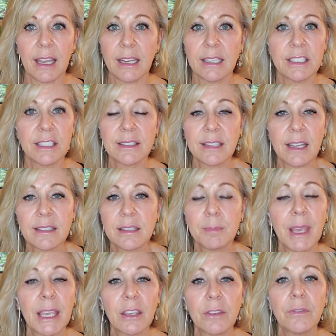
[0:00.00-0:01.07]
It just doesn't
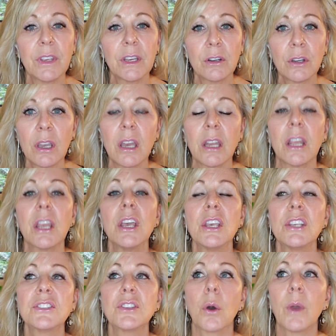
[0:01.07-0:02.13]
make you feel good.
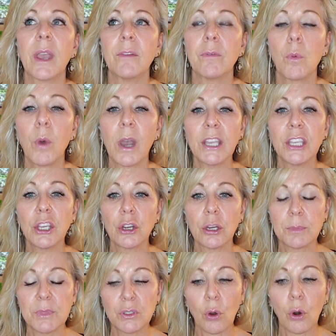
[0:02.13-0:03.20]
So if what you're
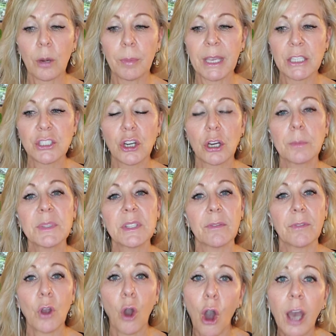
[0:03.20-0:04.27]
absorbing in terms of
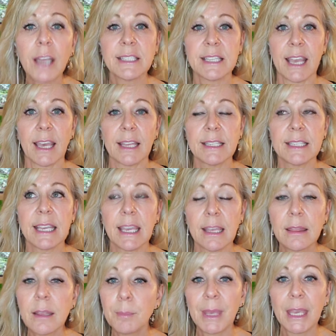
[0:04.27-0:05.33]
content in
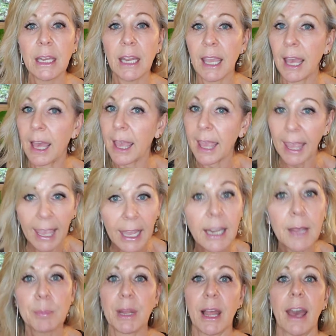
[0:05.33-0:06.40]
the media, any
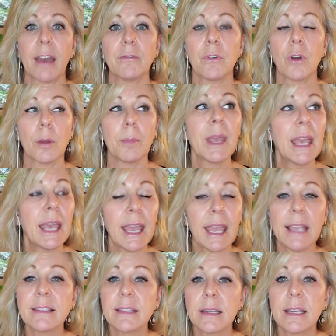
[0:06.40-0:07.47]
platform,
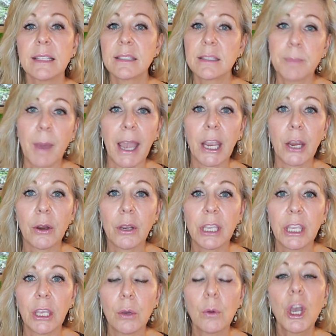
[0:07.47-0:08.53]
isn't inspiring
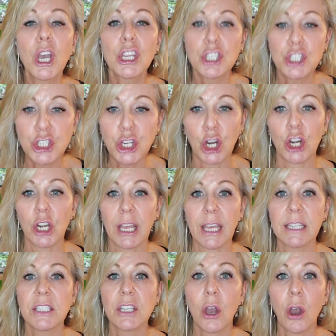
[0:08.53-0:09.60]
you, turn
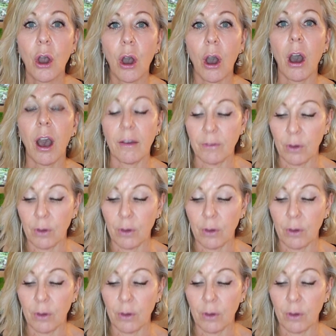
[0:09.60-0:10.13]
it off.